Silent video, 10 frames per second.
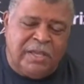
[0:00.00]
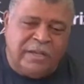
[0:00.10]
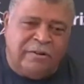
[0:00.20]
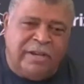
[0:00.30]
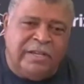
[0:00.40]

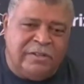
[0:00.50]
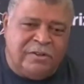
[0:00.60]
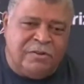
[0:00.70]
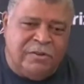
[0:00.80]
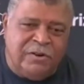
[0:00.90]
all right,
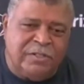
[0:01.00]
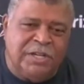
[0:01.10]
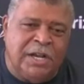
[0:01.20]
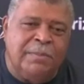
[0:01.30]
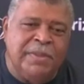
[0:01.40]
do your
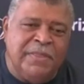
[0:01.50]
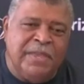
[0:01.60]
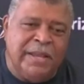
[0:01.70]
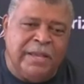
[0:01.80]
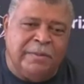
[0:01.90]
job and
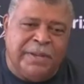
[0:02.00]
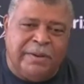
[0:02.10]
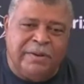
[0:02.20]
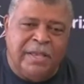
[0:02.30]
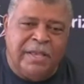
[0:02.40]
then help
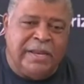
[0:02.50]
out.